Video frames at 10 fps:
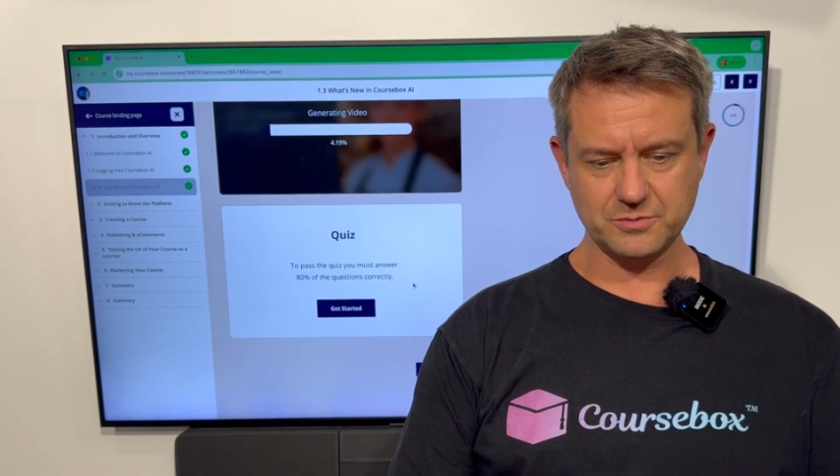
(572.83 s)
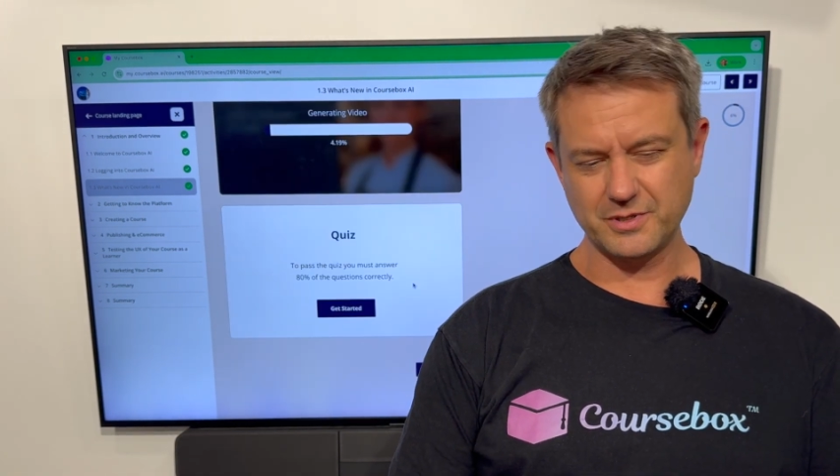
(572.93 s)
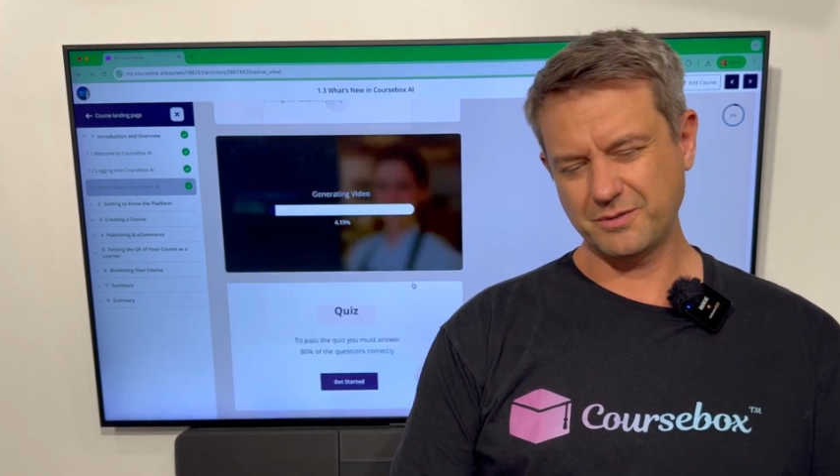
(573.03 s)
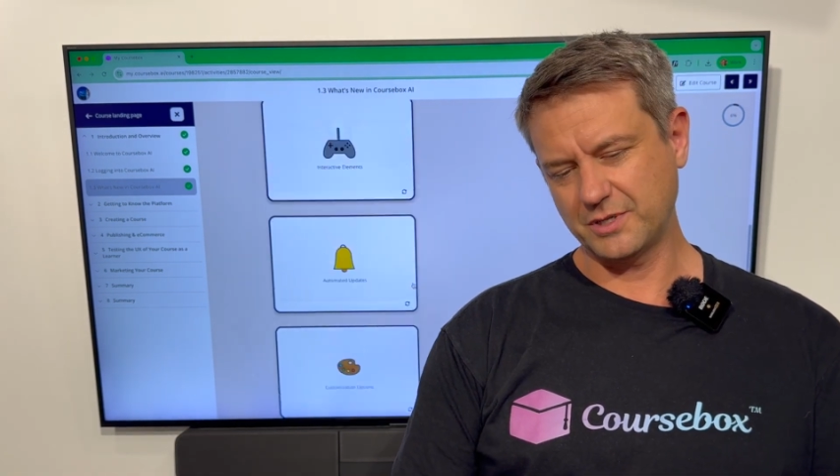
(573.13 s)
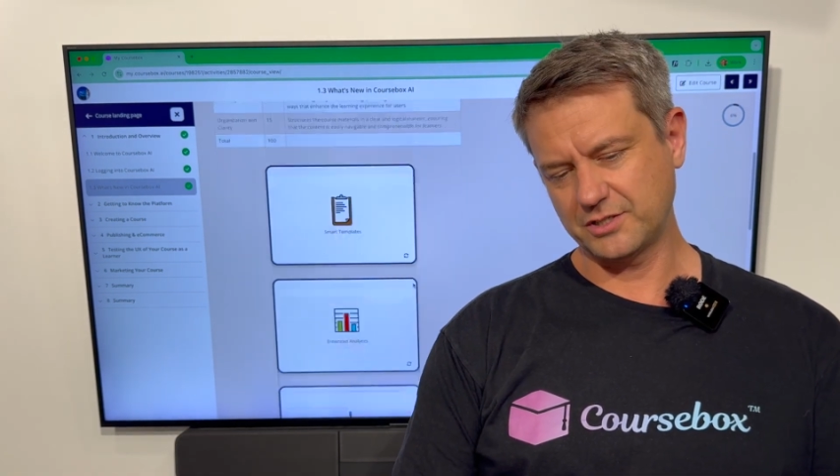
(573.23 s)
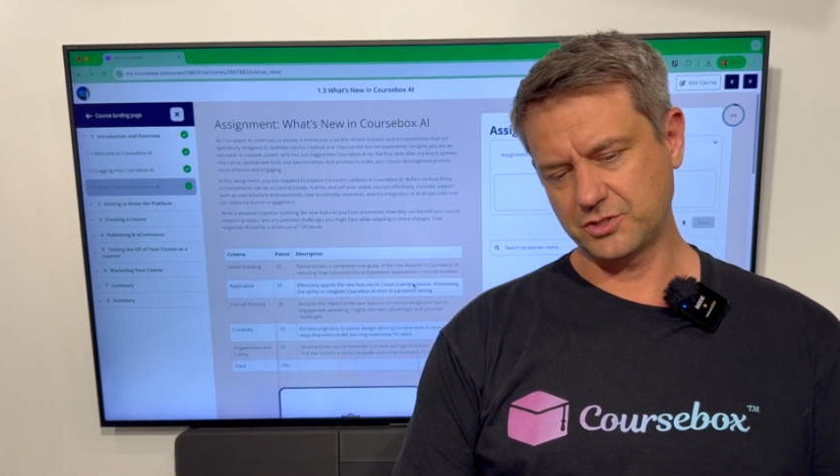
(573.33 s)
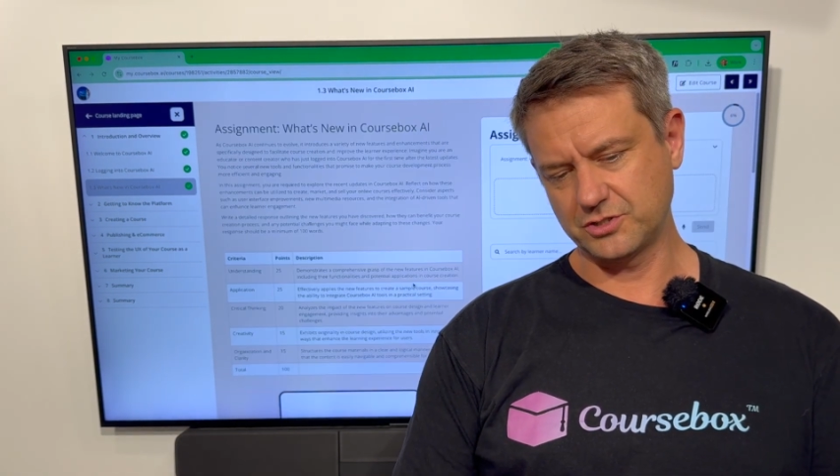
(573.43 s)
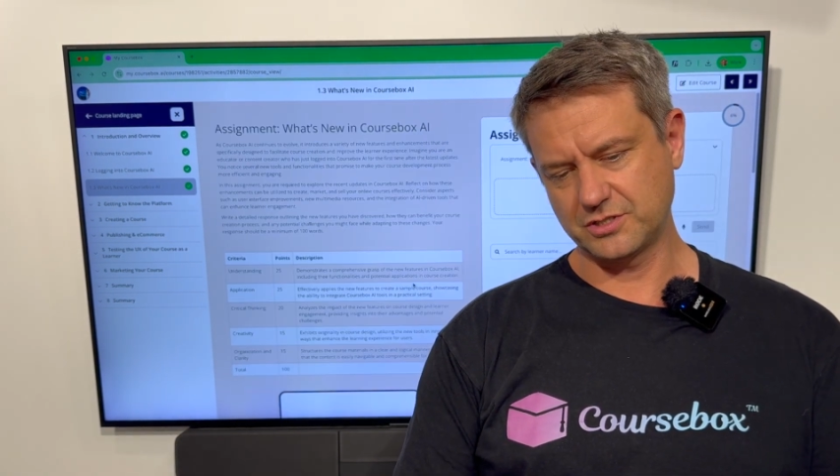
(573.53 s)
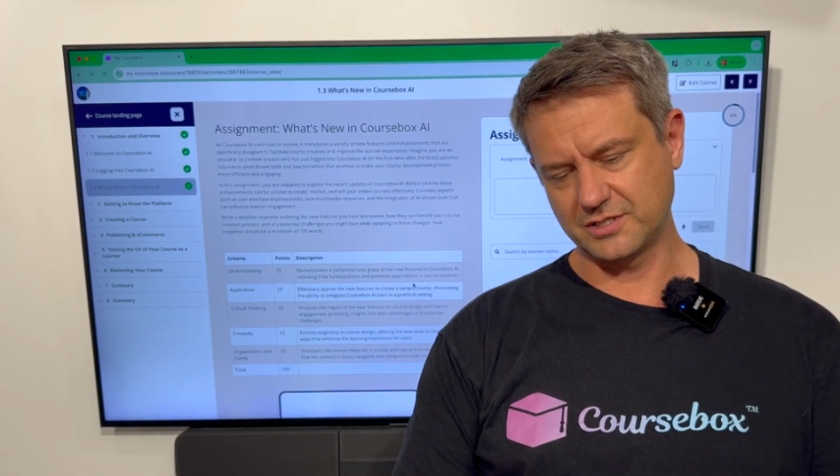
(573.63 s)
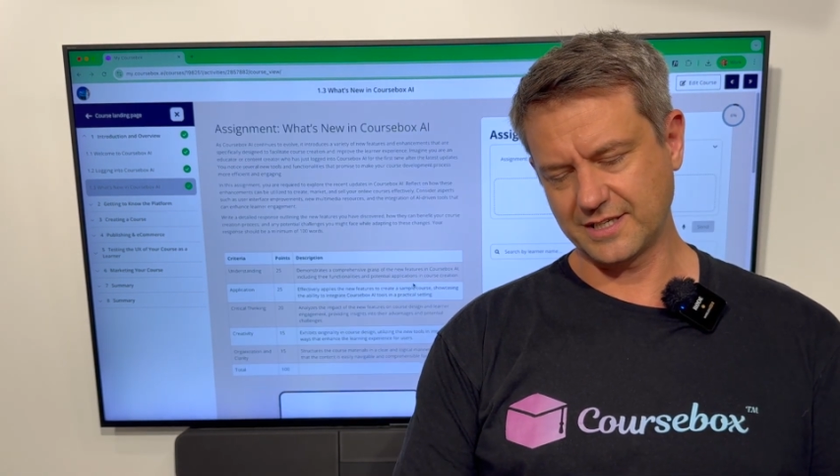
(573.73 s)
but I might
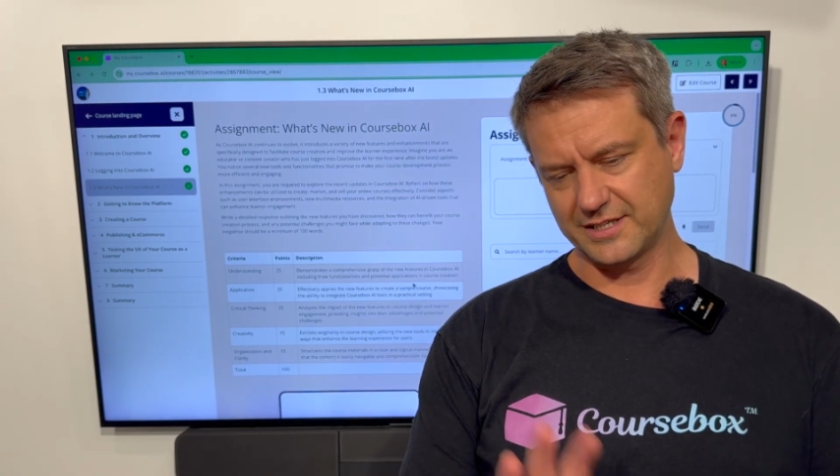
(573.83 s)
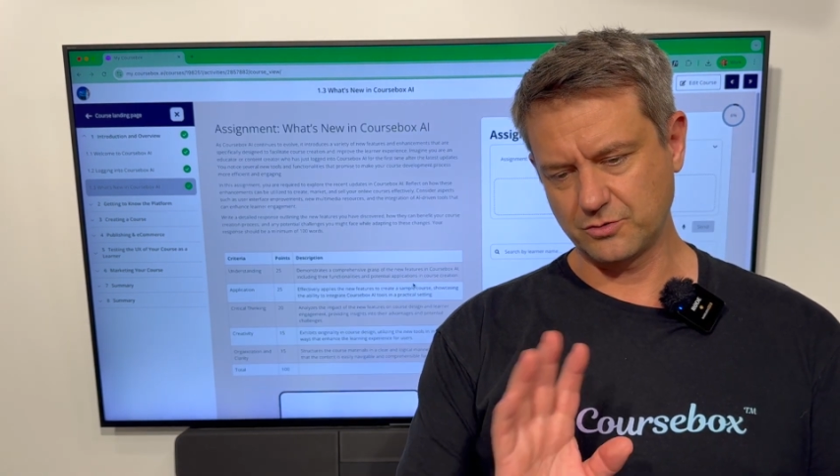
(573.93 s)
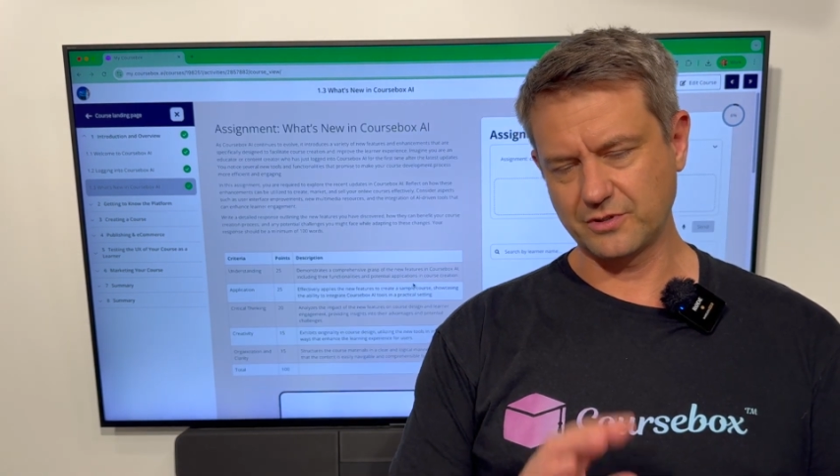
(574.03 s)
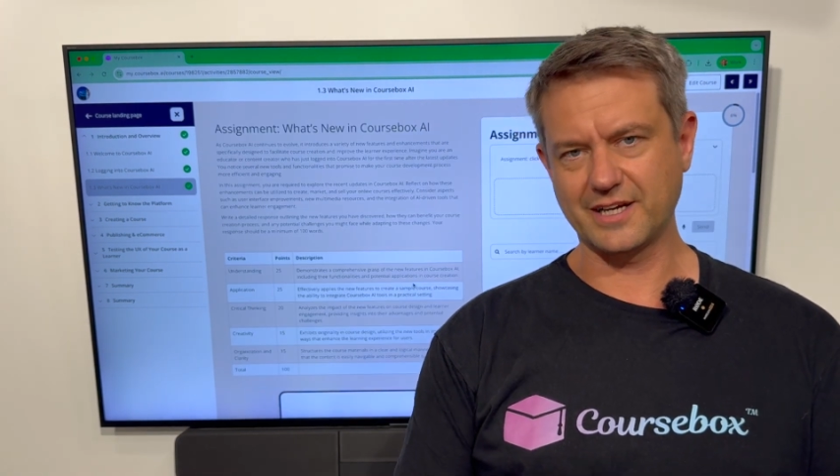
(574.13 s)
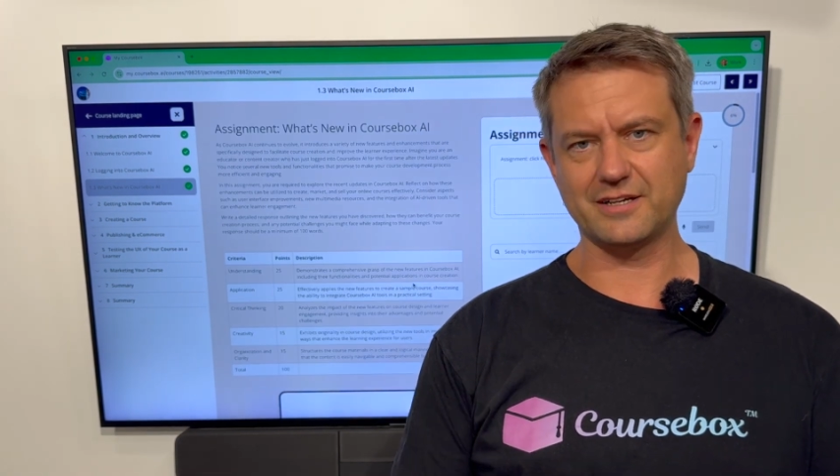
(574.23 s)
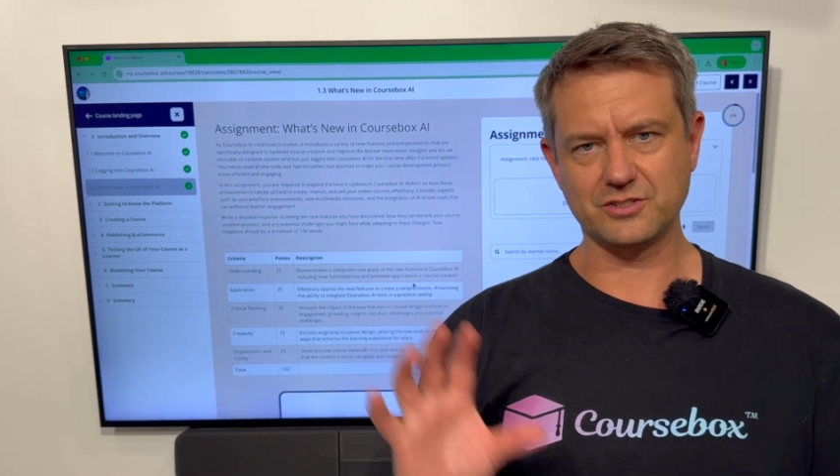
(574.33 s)
choose to delete all that